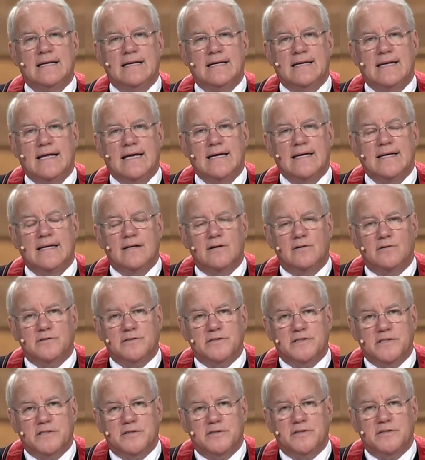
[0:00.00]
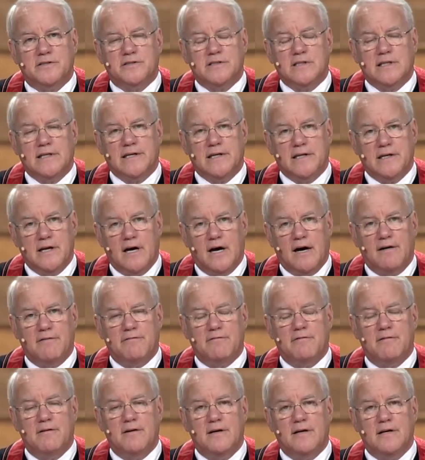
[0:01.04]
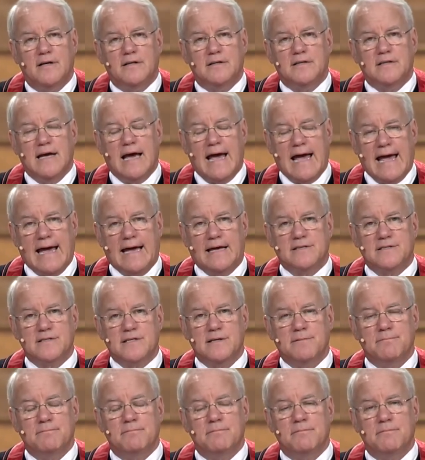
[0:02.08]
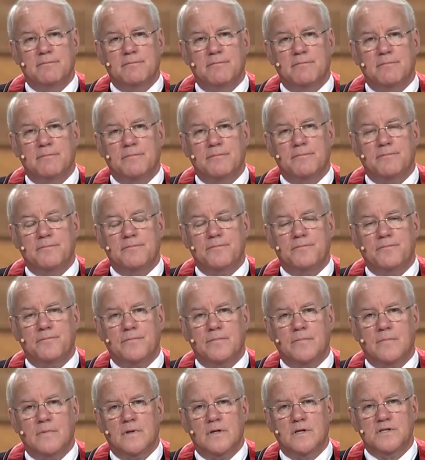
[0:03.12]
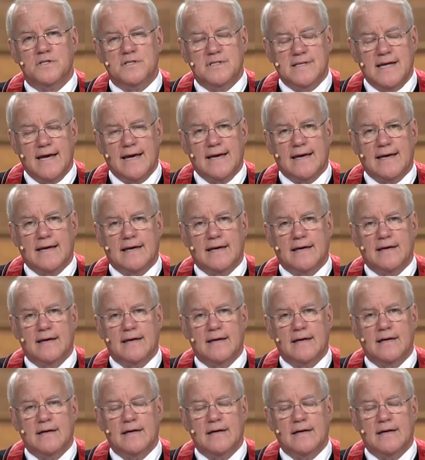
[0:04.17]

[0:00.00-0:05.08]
Take guilt seriously enough to ask Him. Stay.